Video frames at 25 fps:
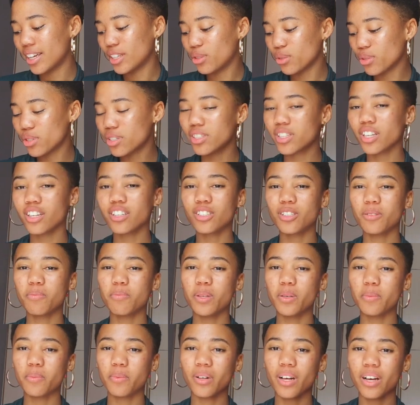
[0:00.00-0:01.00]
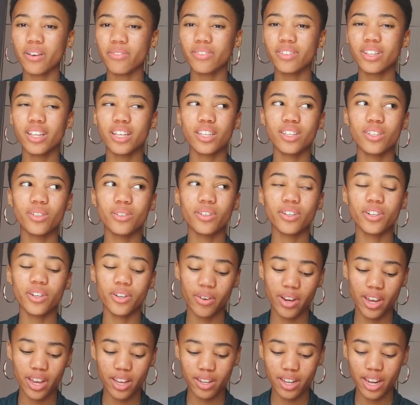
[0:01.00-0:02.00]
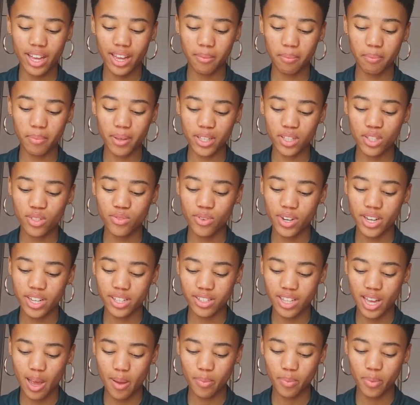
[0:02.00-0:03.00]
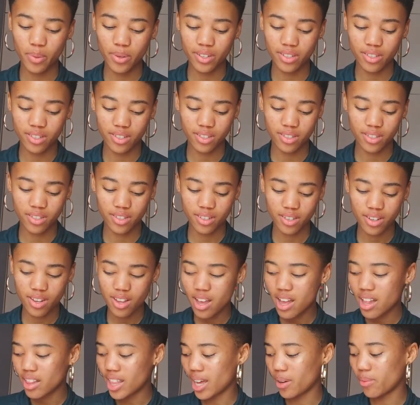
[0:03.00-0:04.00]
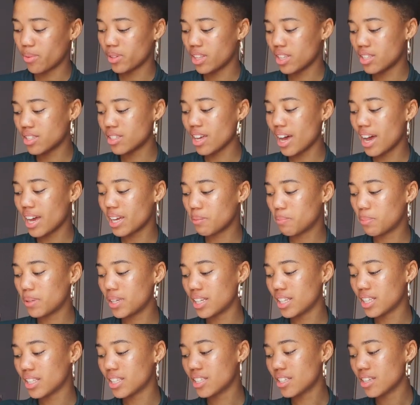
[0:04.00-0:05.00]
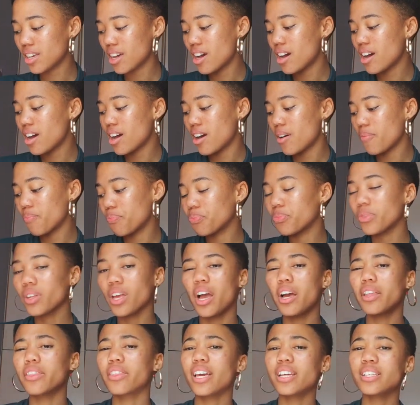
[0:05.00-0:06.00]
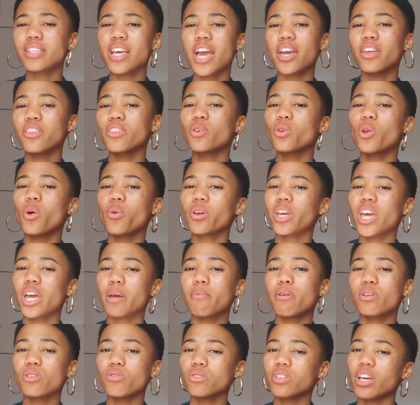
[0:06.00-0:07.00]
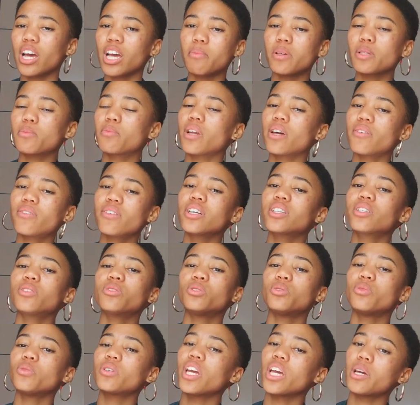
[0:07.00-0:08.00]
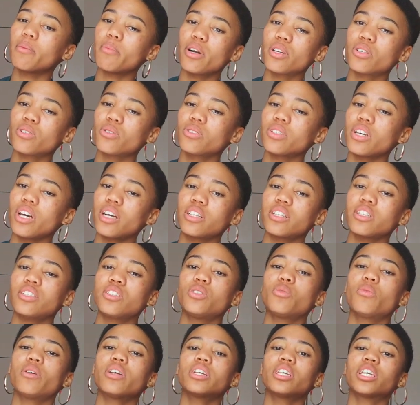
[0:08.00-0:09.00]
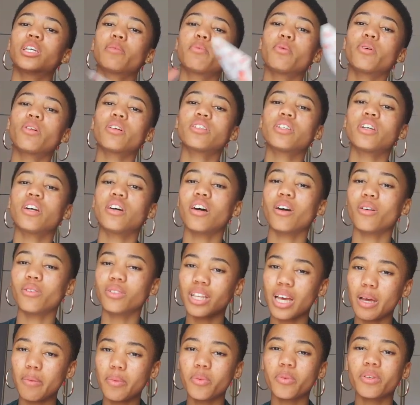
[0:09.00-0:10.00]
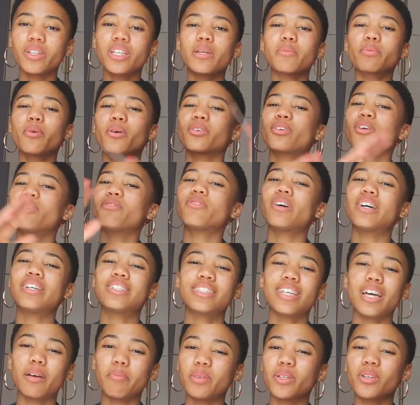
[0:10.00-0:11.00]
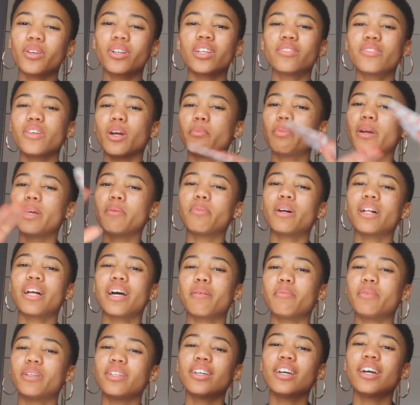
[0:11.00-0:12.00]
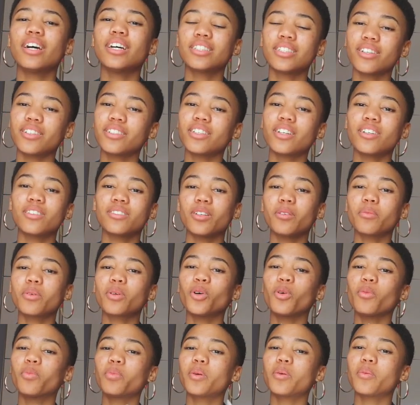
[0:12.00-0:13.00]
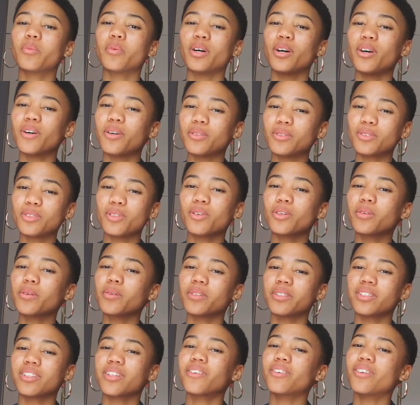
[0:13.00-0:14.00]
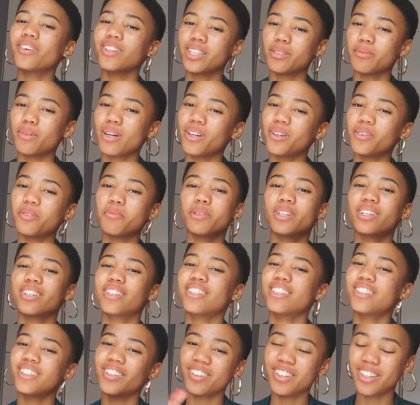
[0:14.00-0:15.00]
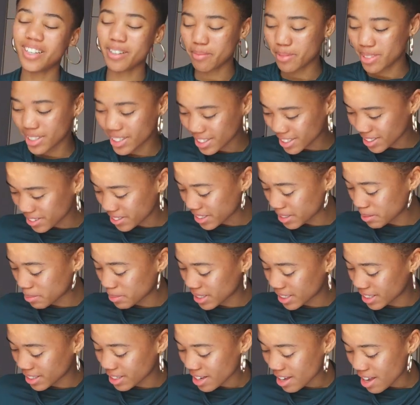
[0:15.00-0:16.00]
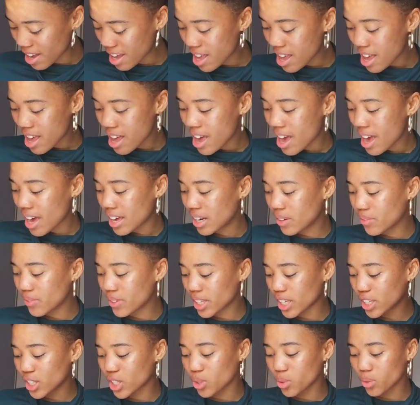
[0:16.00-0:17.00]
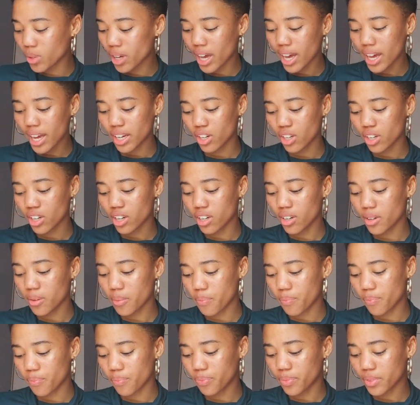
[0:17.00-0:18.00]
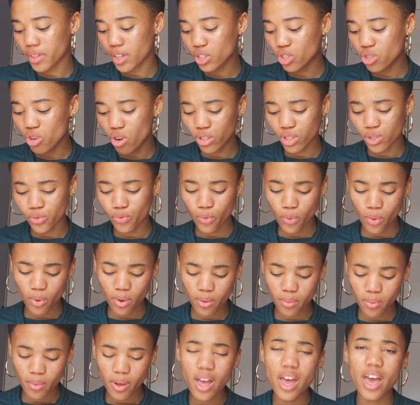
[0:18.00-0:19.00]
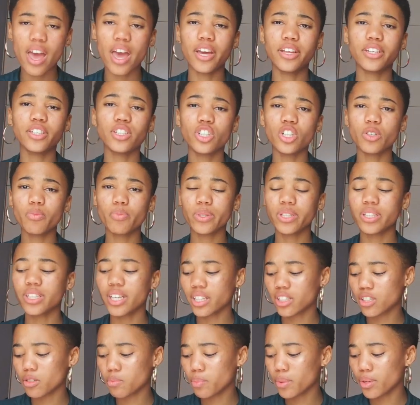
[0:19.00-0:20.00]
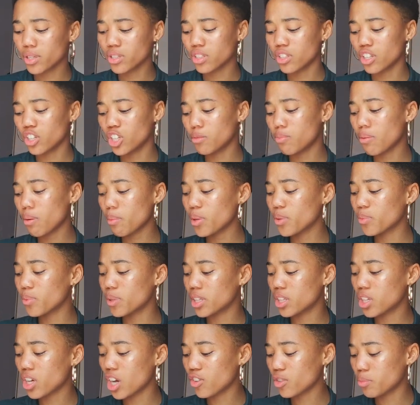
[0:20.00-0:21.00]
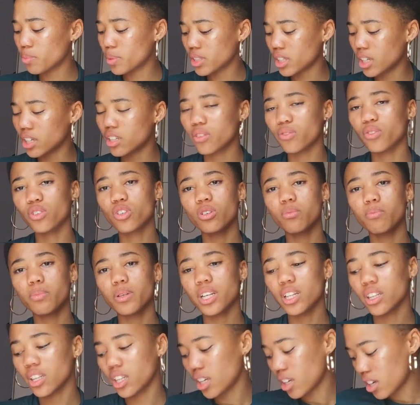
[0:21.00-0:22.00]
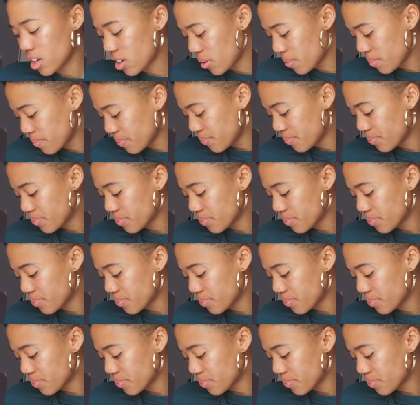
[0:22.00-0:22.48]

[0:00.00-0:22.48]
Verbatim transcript: you stick to people. I feel like you're a great like best friend type person. Like with the side piece, they say you don't care about your side piece, but I feel like you do care about your side piece. You want to keep all your hoes happy. You want to keep all your friends happy, all of your people happy. So you know, don't call people hoes. Don't call, don't call them out. But you know what I mean. You know what I mean. And I feel like you can um, transform, and you're a protected person, and you're probably really overprotective. You could be a Leo.